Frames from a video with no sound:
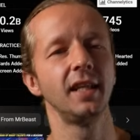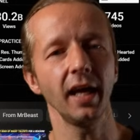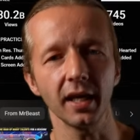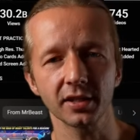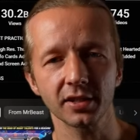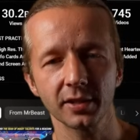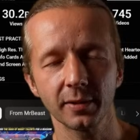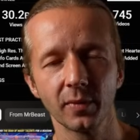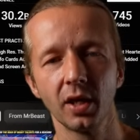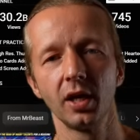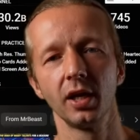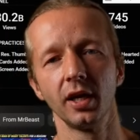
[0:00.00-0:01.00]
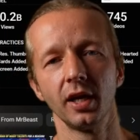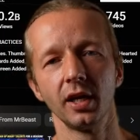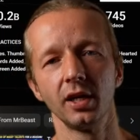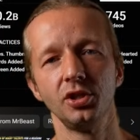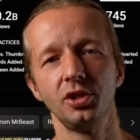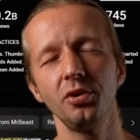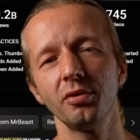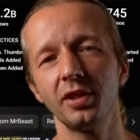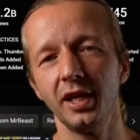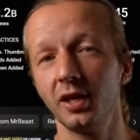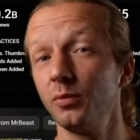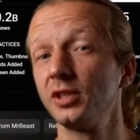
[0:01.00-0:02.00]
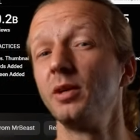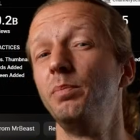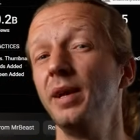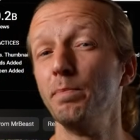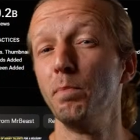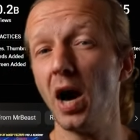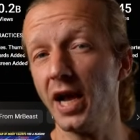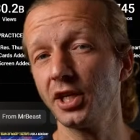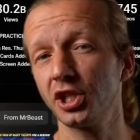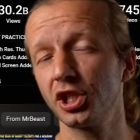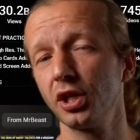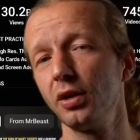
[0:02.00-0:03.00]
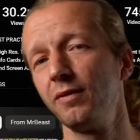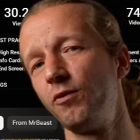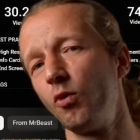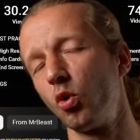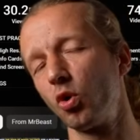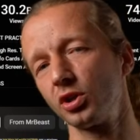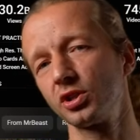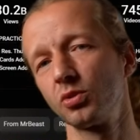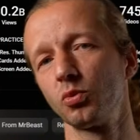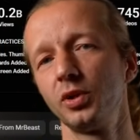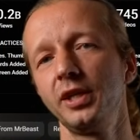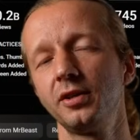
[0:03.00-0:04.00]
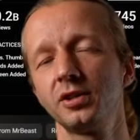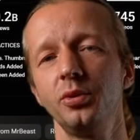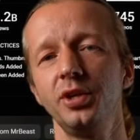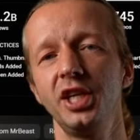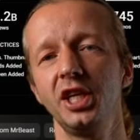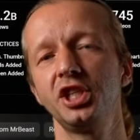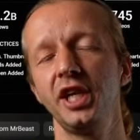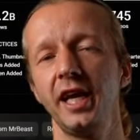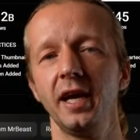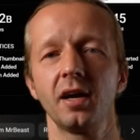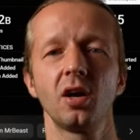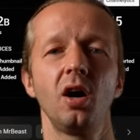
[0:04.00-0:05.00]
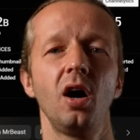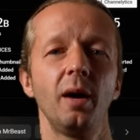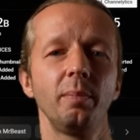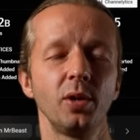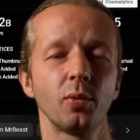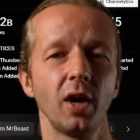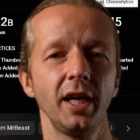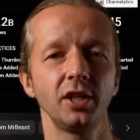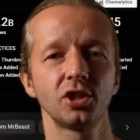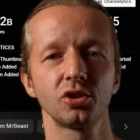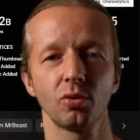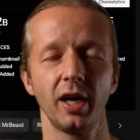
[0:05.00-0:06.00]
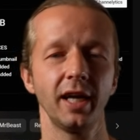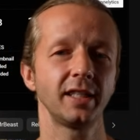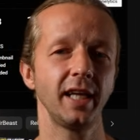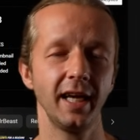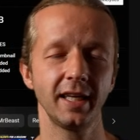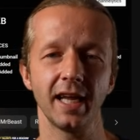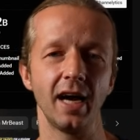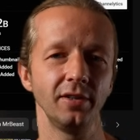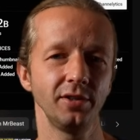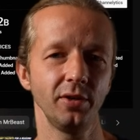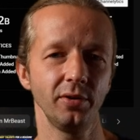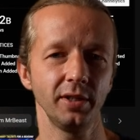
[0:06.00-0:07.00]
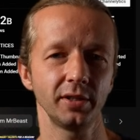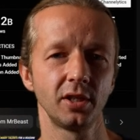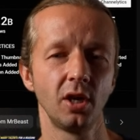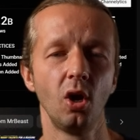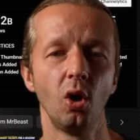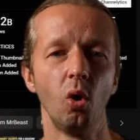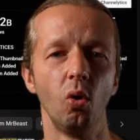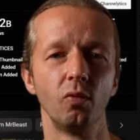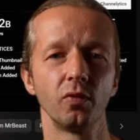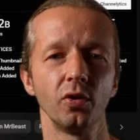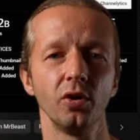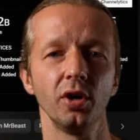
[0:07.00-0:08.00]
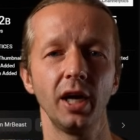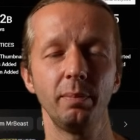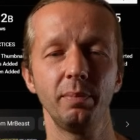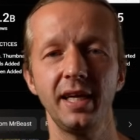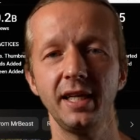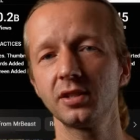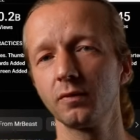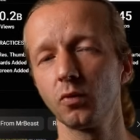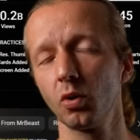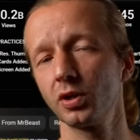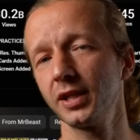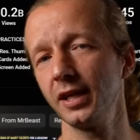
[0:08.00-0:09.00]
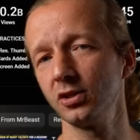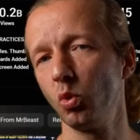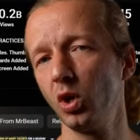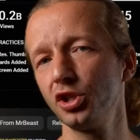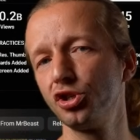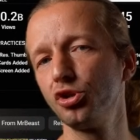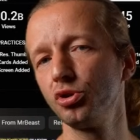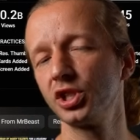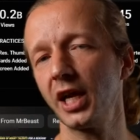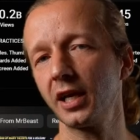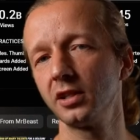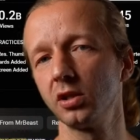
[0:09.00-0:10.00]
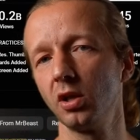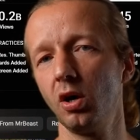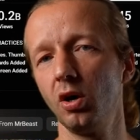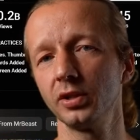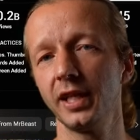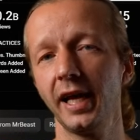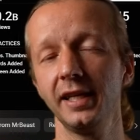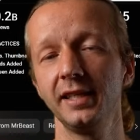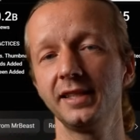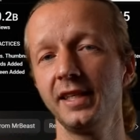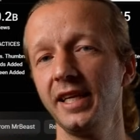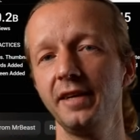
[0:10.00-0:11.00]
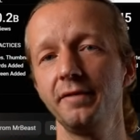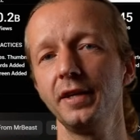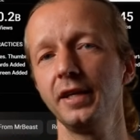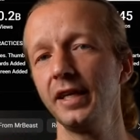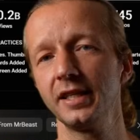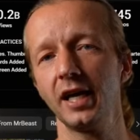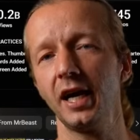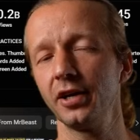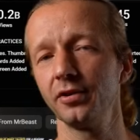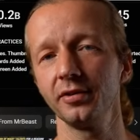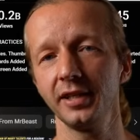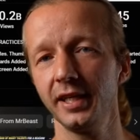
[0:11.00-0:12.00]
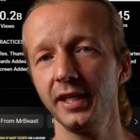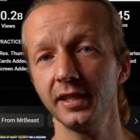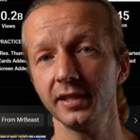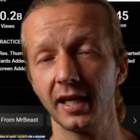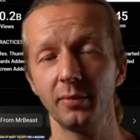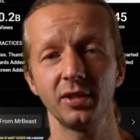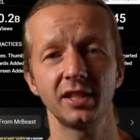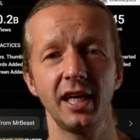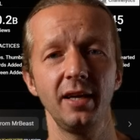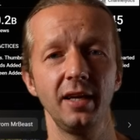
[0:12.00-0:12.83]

this, do you think it was a bit much for Tsuriel to initiate a copyright strike takedown notice over a piece of work that is one to two seconds long that isn't even entirely his? I would say